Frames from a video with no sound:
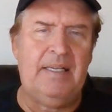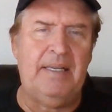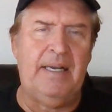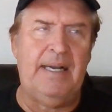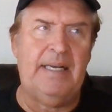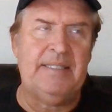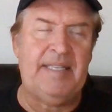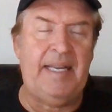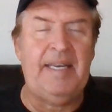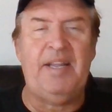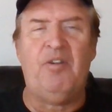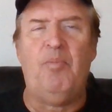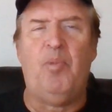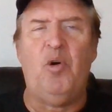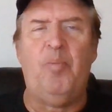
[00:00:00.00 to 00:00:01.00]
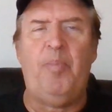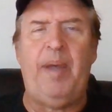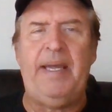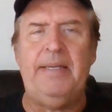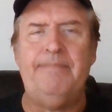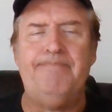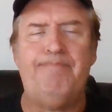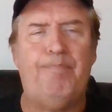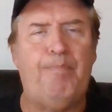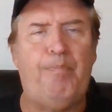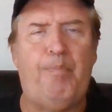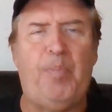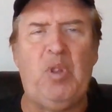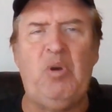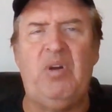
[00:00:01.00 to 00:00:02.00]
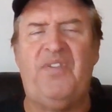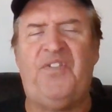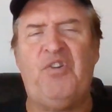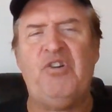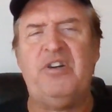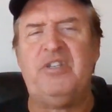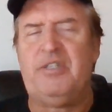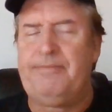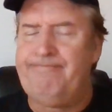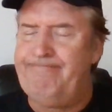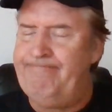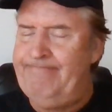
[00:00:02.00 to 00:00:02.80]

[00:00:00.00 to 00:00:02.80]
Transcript: uh, San Diego bullpen blew it for us